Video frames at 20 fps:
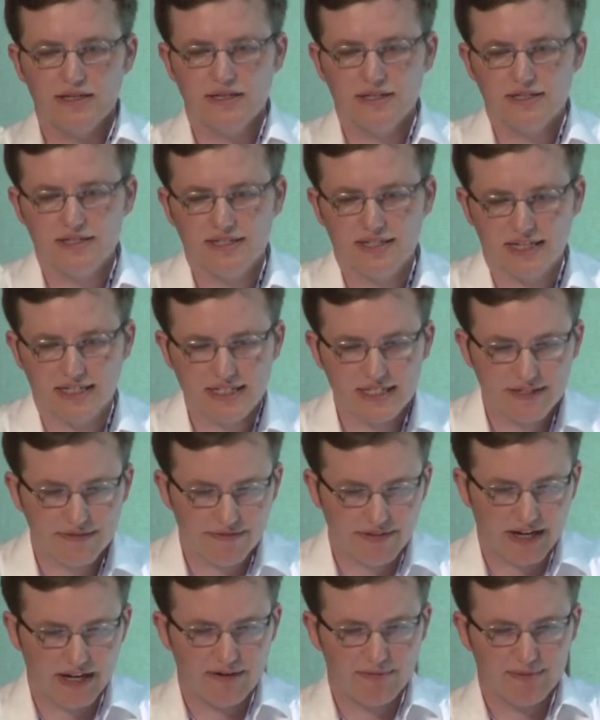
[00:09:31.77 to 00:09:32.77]

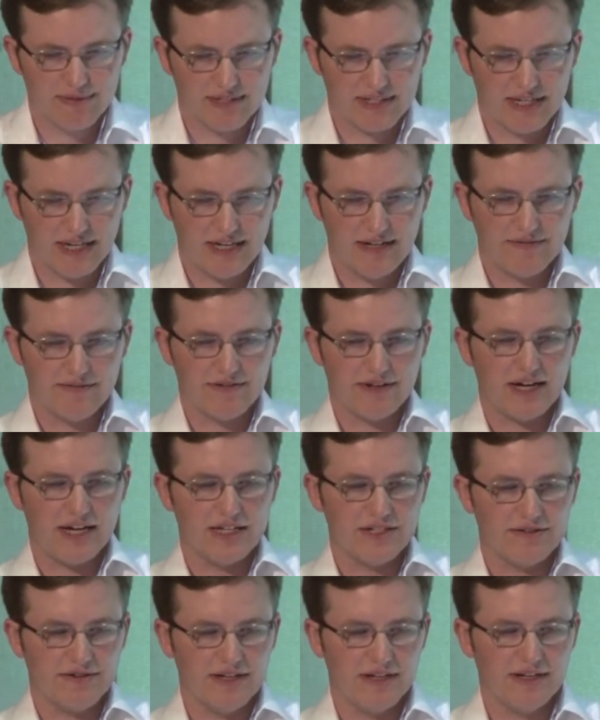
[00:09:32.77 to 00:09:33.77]
65% have
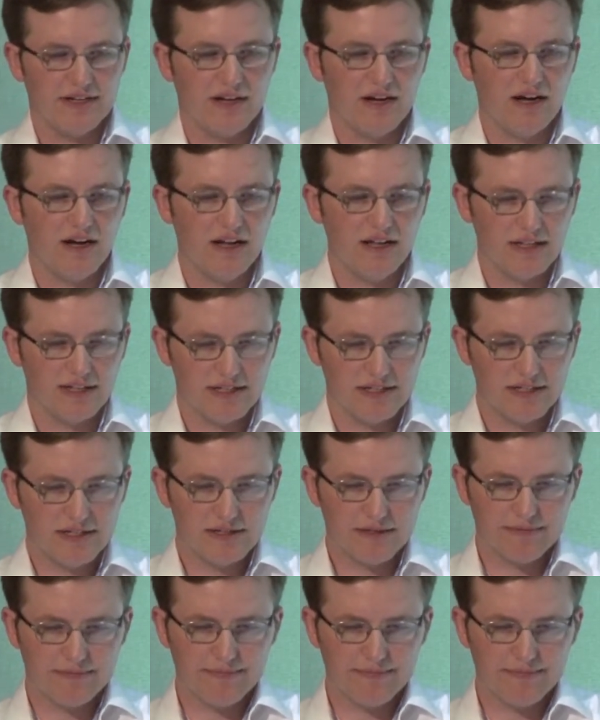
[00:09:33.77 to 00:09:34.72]
graduated college.